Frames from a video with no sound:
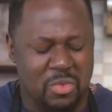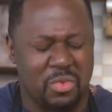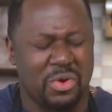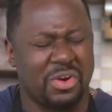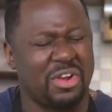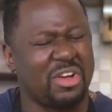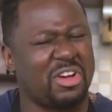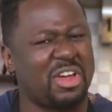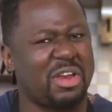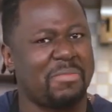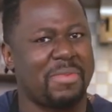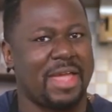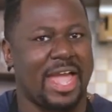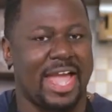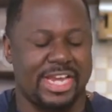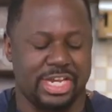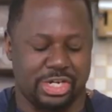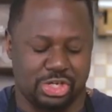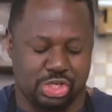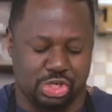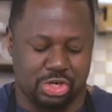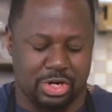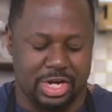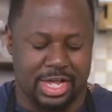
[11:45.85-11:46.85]
We're not gonna be
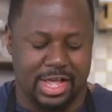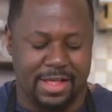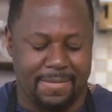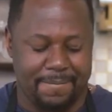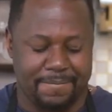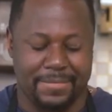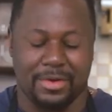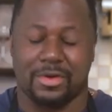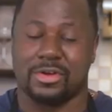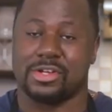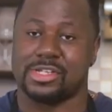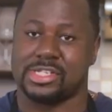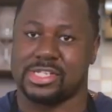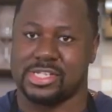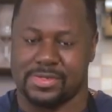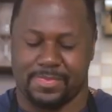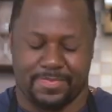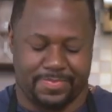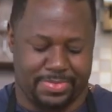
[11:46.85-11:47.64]
adding sugar because